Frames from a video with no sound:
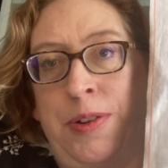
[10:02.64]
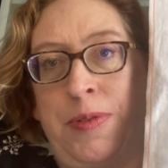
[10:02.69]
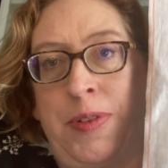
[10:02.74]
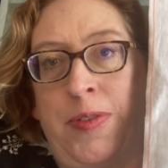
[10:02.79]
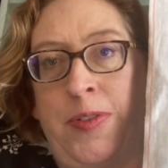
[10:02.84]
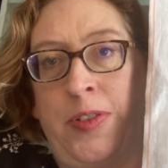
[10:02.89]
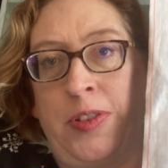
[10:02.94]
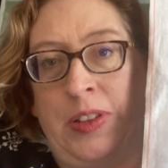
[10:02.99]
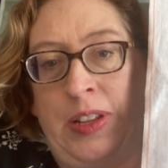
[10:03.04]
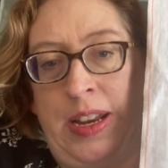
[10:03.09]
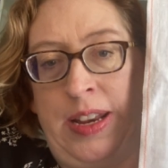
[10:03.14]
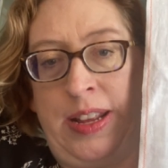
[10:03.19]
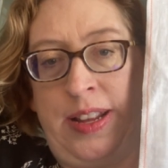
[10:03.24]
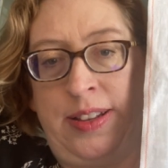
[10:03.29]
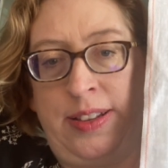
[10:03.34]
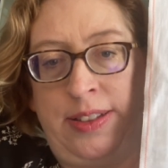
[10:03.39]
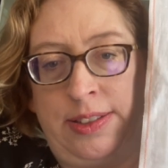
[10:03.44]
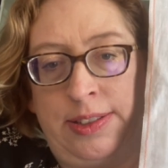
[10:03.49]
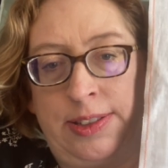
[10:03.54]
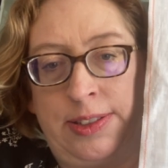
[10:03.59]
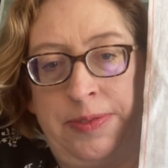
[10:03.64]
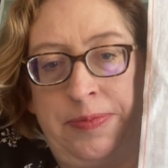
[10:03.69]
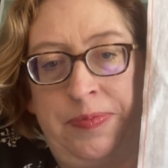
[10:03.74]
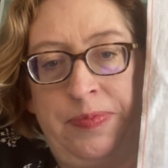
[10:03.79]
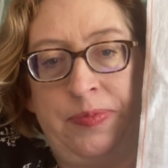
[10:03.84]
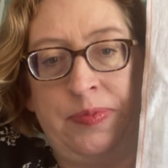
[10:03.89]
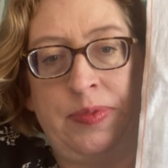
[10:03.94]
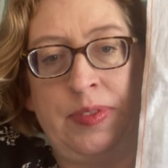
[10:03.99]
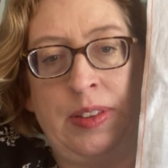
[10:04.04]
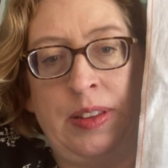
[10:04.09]
River Linens.
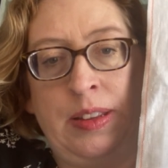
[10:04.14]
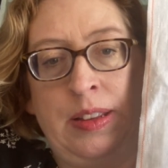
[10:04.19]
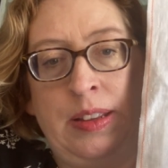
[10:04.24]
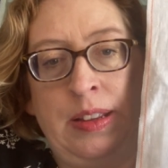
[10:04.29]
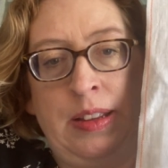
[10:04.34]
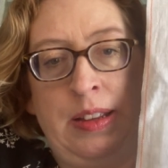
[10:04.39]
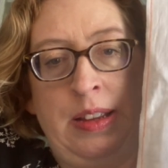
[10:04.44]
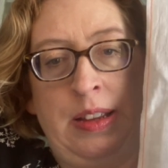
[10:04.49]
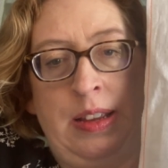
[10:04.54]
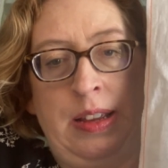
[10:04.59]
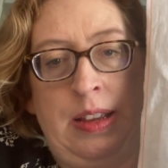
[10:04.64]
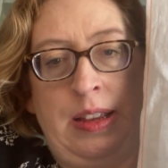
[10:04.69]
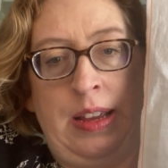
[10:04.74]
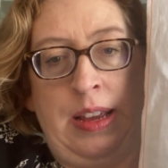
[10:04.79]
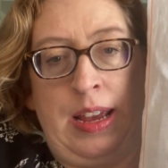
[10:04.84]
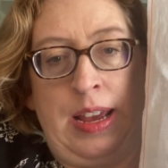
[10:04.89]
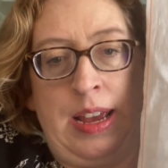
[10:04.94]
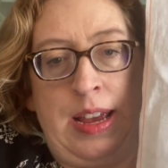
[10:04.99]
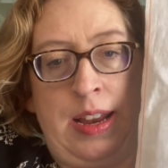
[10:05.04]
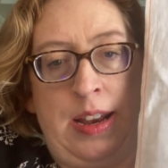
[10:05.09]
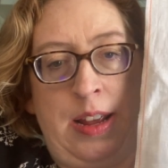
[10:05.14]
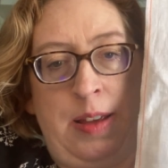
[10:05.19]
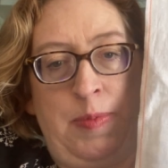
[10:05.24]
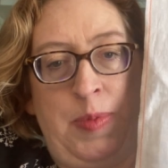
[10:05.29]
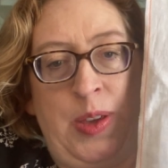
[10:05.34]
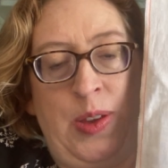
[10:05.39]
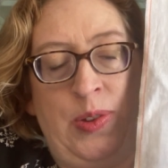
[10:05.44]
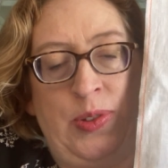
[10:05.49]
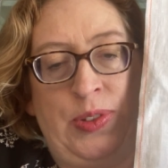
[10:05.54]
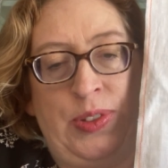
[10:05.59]
And I'm
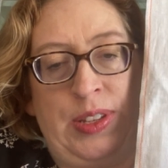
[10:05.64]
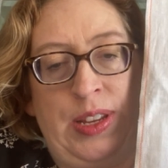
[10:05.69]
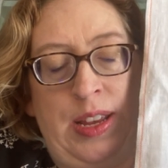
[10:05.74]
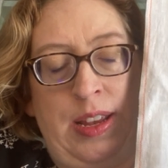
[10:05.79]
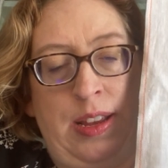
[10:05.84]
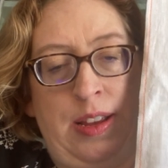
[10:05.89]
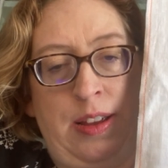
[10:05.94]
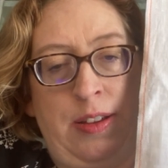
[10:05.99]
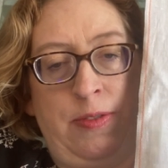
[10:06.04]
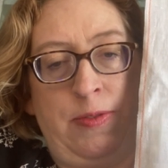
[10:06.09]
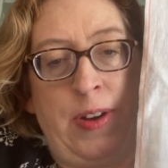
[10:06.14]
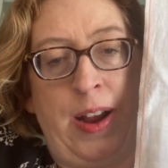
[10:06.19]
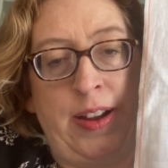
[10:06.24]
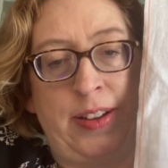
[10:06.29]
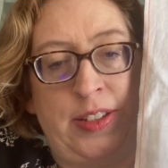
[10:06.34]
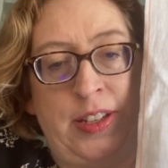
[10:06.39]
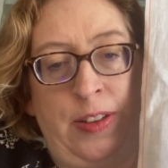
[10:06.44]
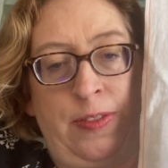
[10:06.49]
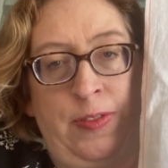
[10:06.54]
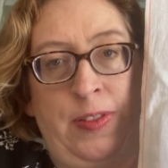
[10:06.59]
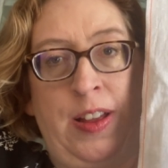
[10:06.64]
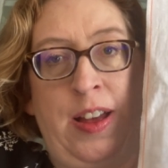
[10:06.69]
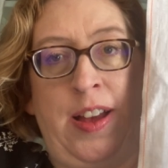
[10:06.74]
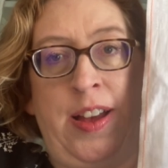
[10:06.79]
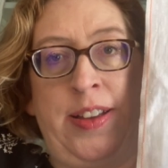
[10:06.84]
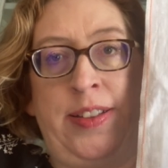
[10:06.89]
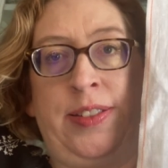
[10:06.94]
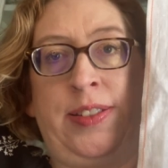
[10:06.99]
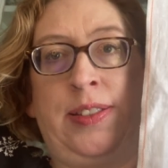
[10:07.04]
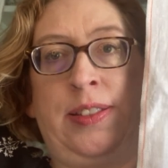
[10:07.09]
using Roxy
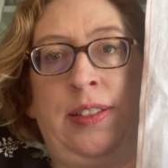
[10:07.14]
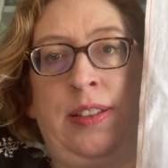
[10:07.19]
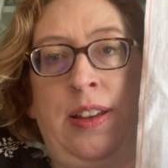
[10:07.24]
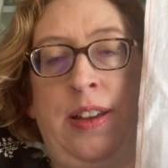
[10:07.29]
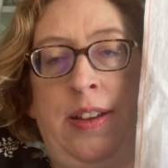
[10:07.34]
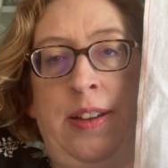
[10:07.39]
Floss.